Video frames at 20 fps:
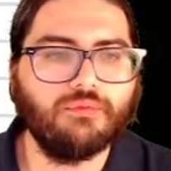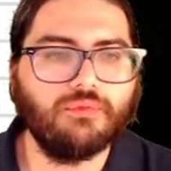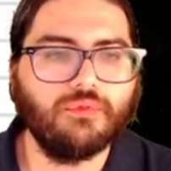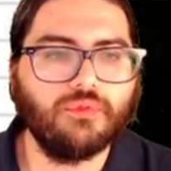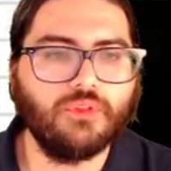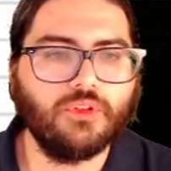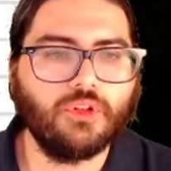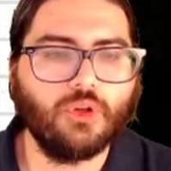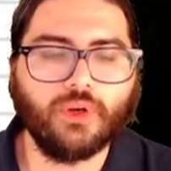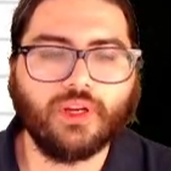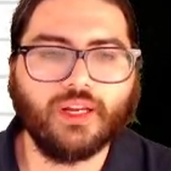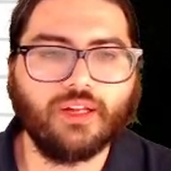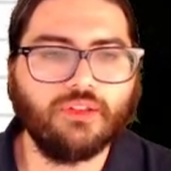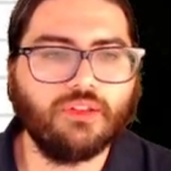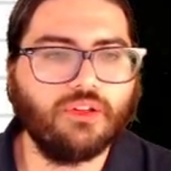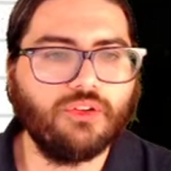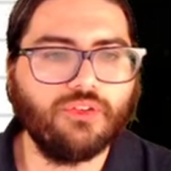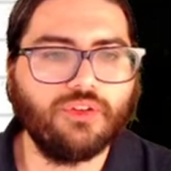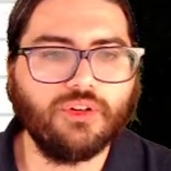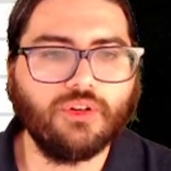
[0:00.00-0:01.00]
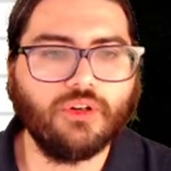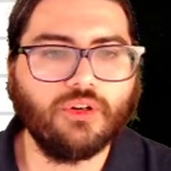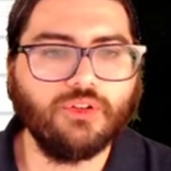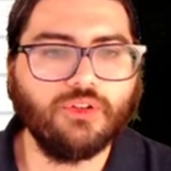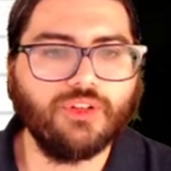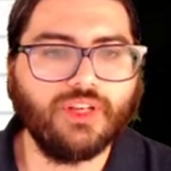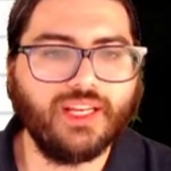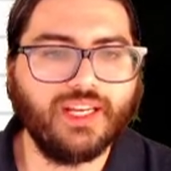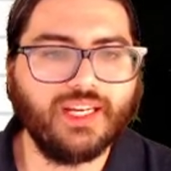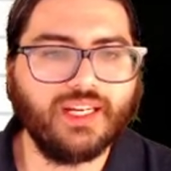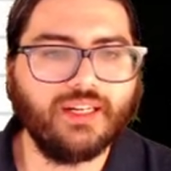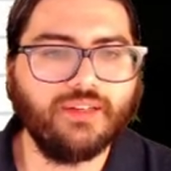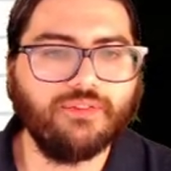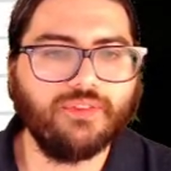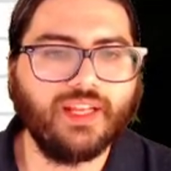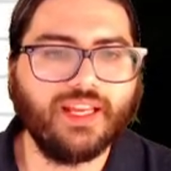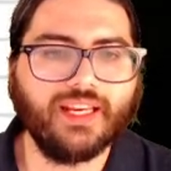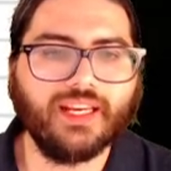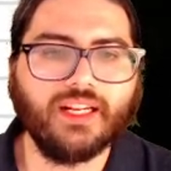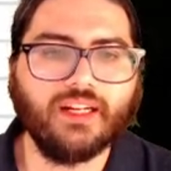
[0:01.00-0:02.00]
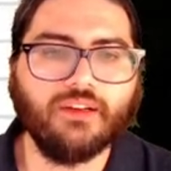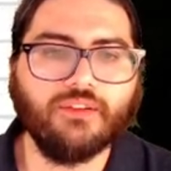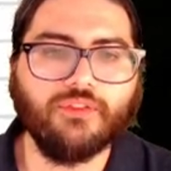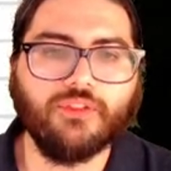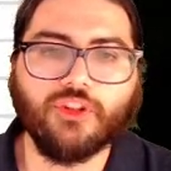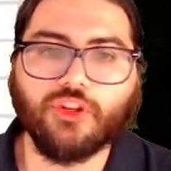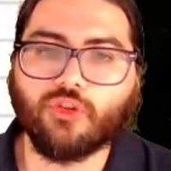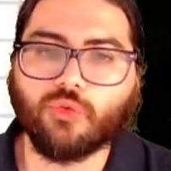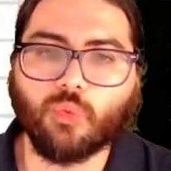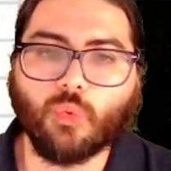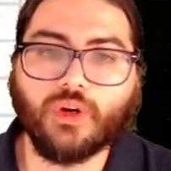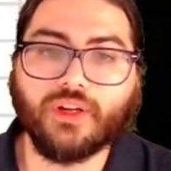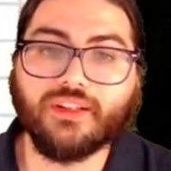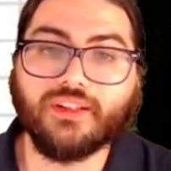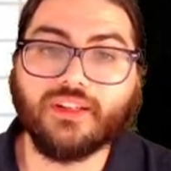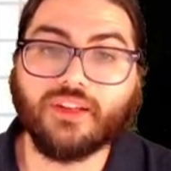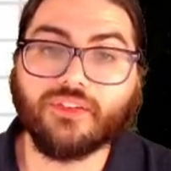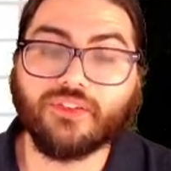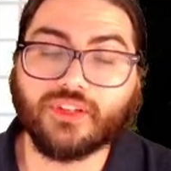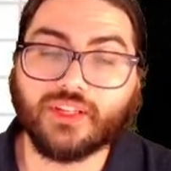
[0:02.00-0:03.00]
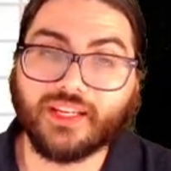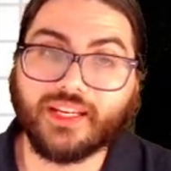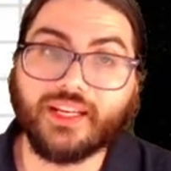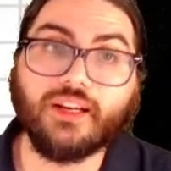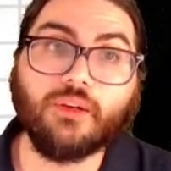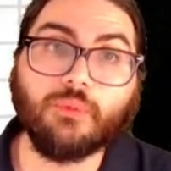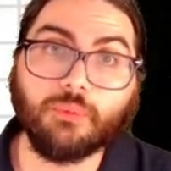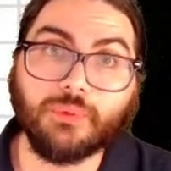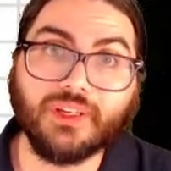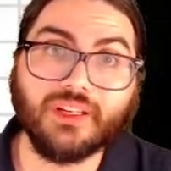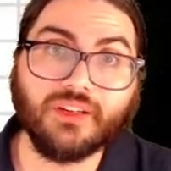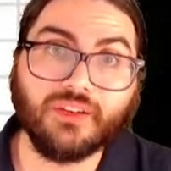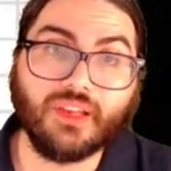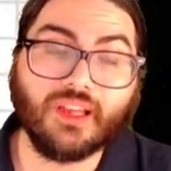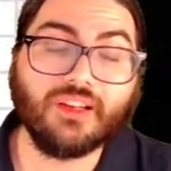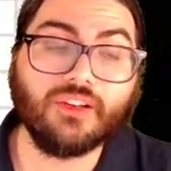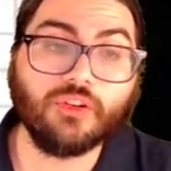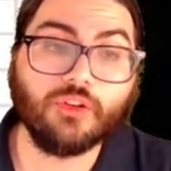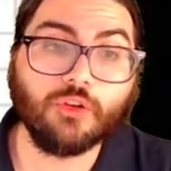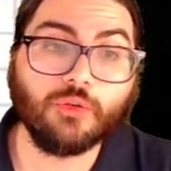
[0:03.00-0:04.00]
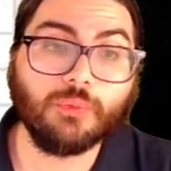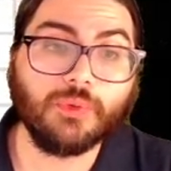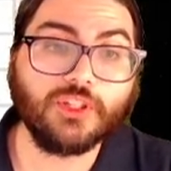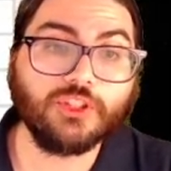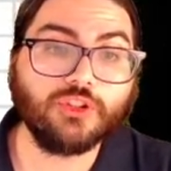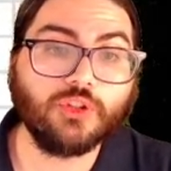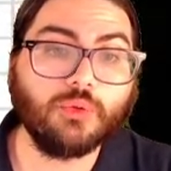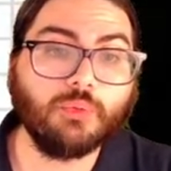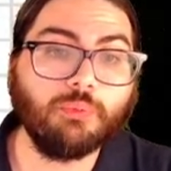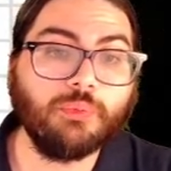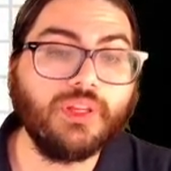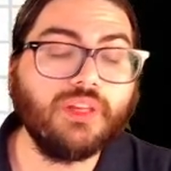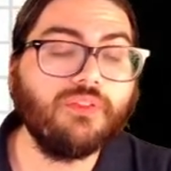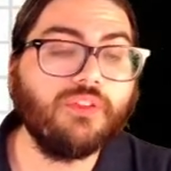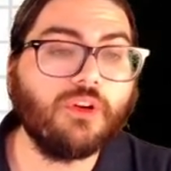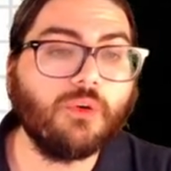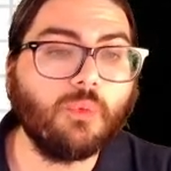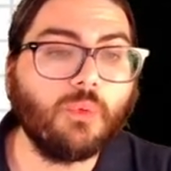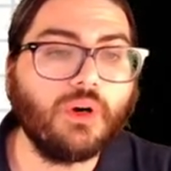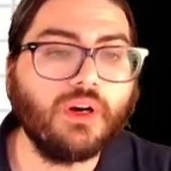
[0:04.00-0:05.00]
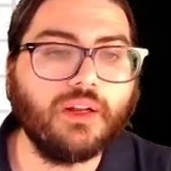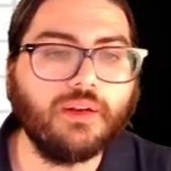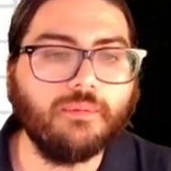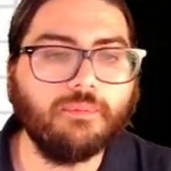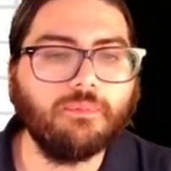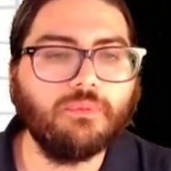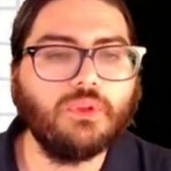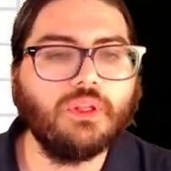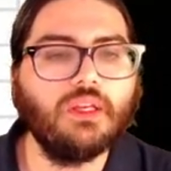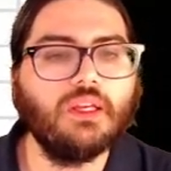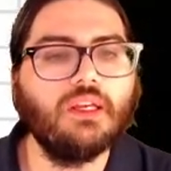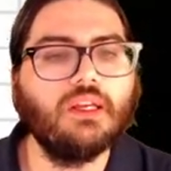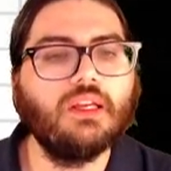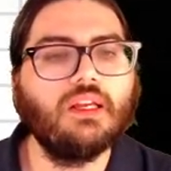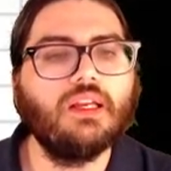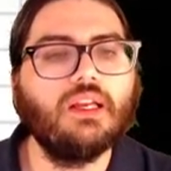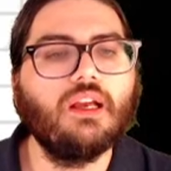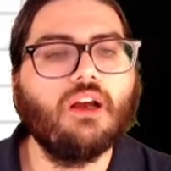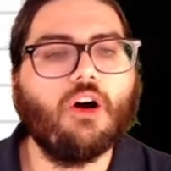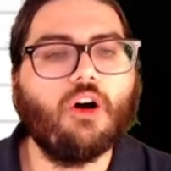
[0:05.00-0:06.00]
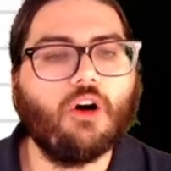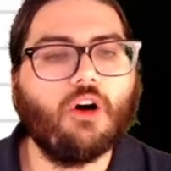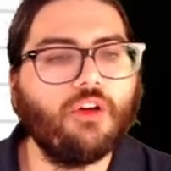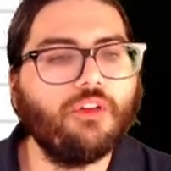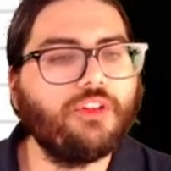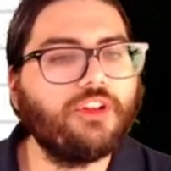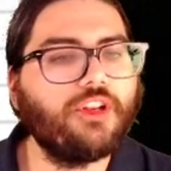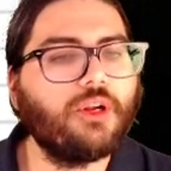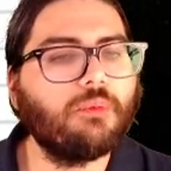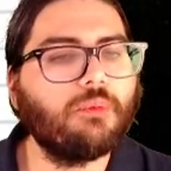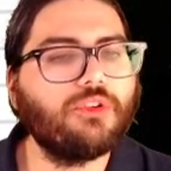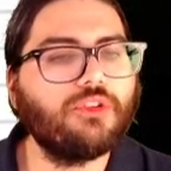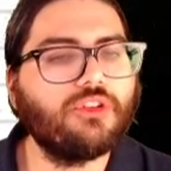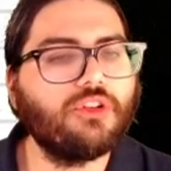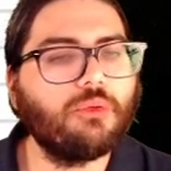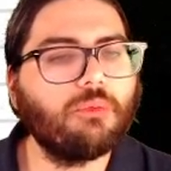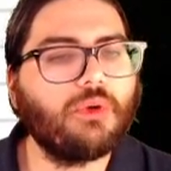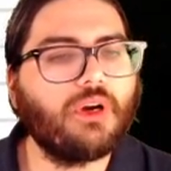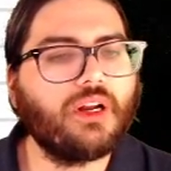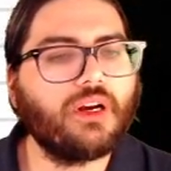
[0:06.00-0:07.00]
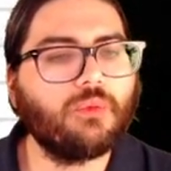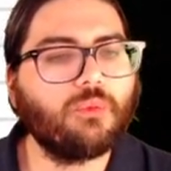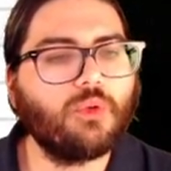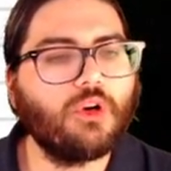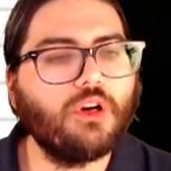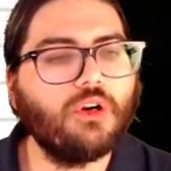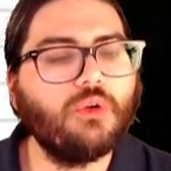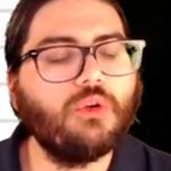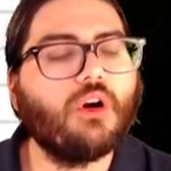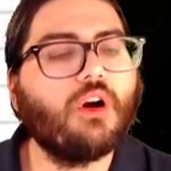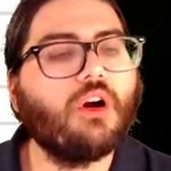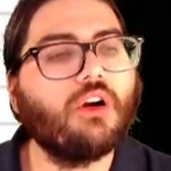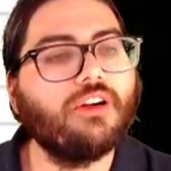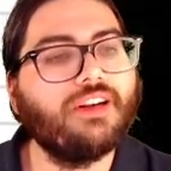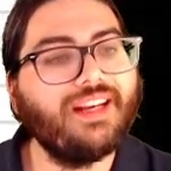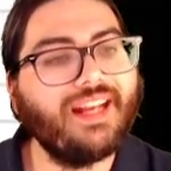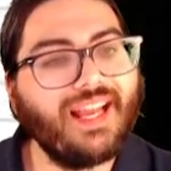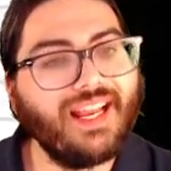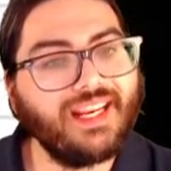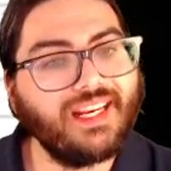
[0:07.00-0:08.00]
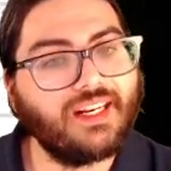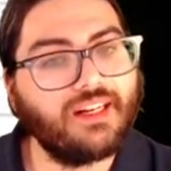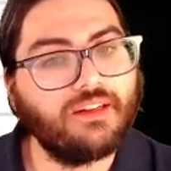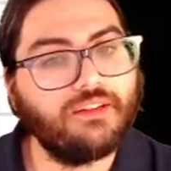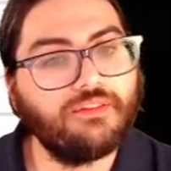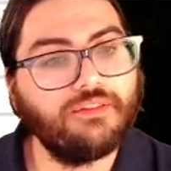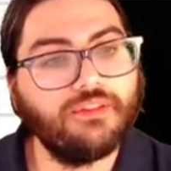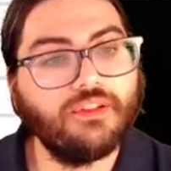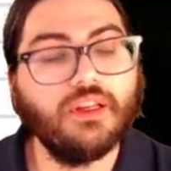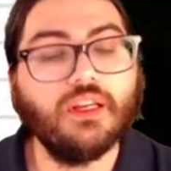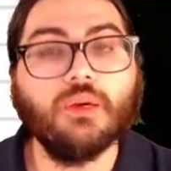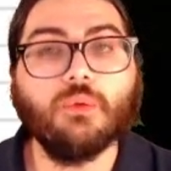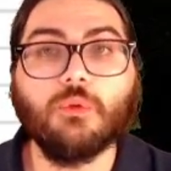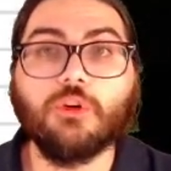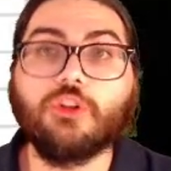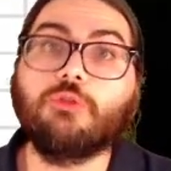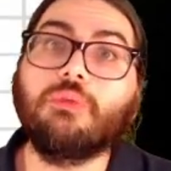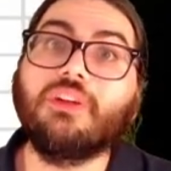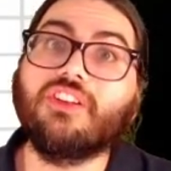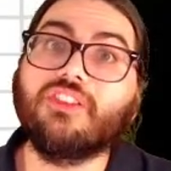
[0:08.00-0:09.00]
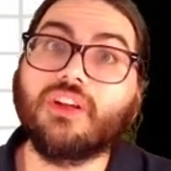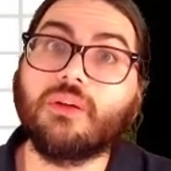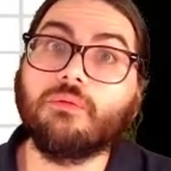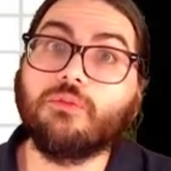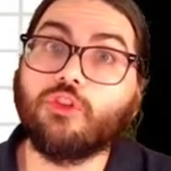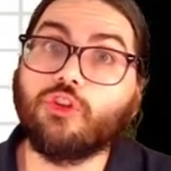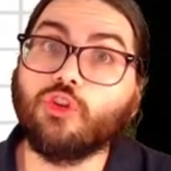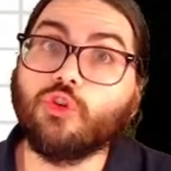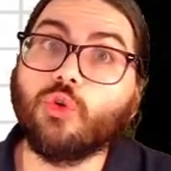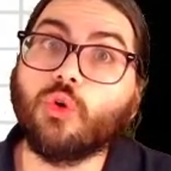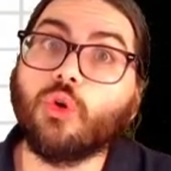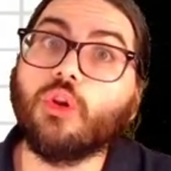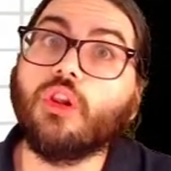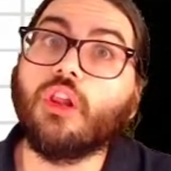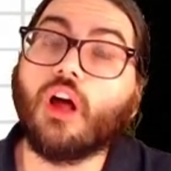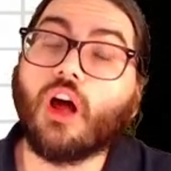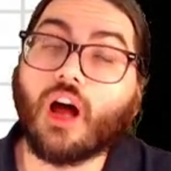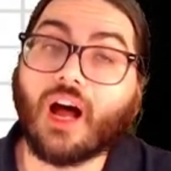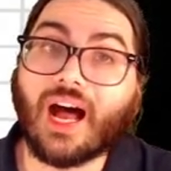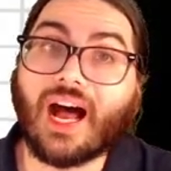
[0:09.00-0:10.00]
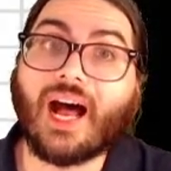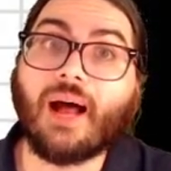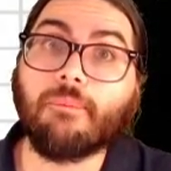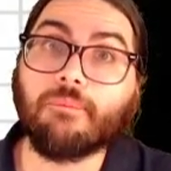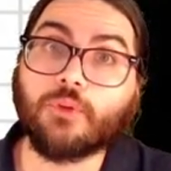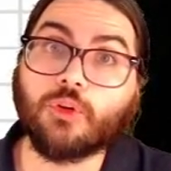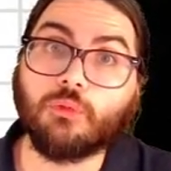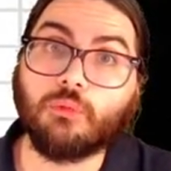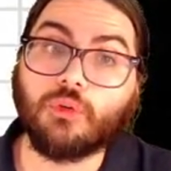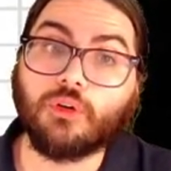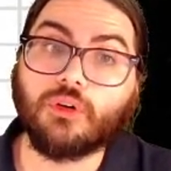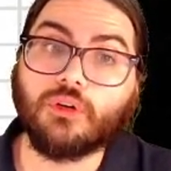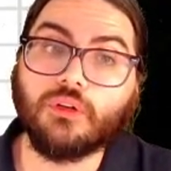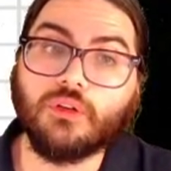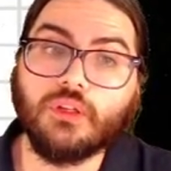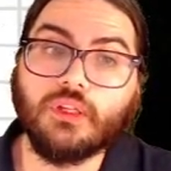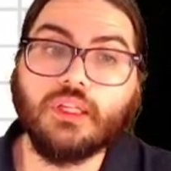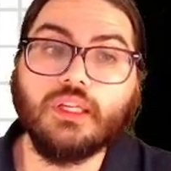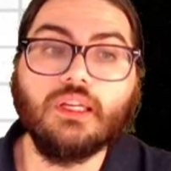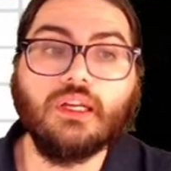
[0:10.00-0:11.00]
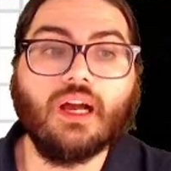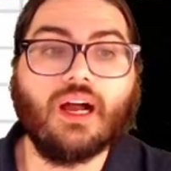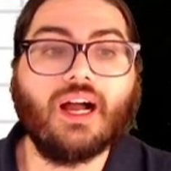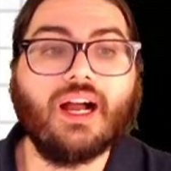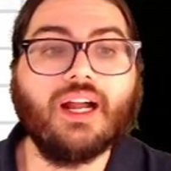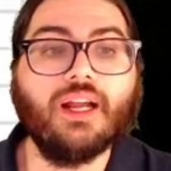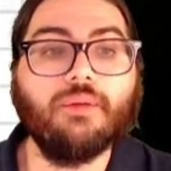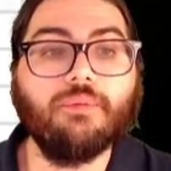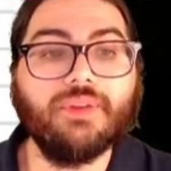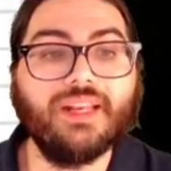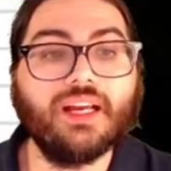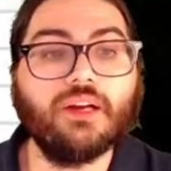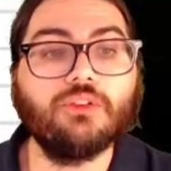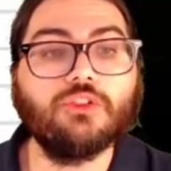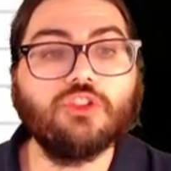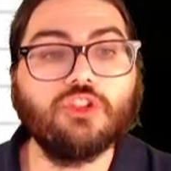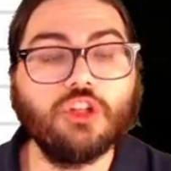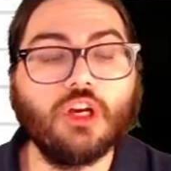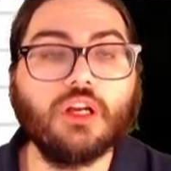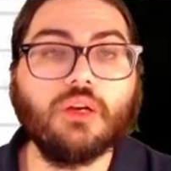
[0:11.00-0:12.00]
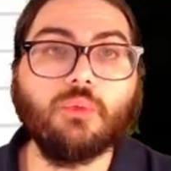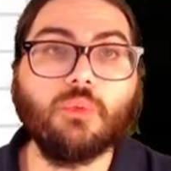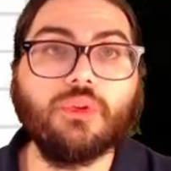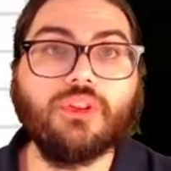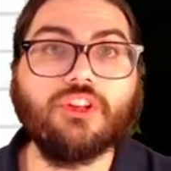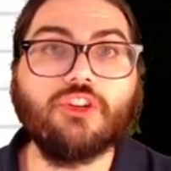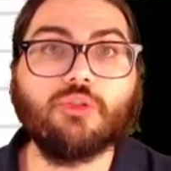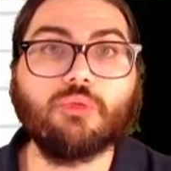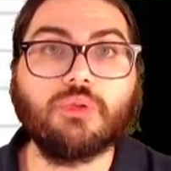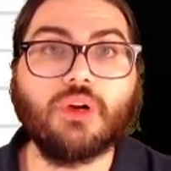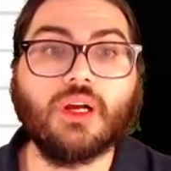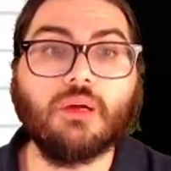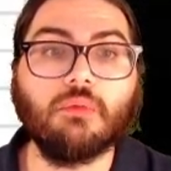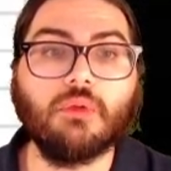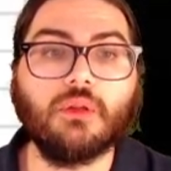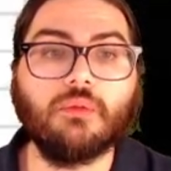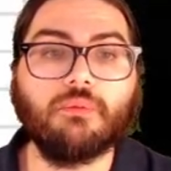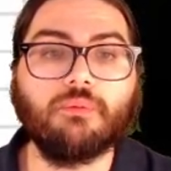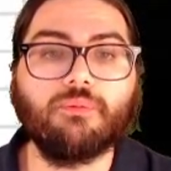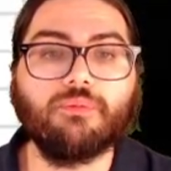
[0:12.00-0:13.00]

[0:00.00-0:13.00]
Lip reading: Don't count the zeros, negative, negative. This one doesn't count because that's the special pivot one. All the numbers in the bottom row are negative, which means I'm dual optimal. I am now done with this problem.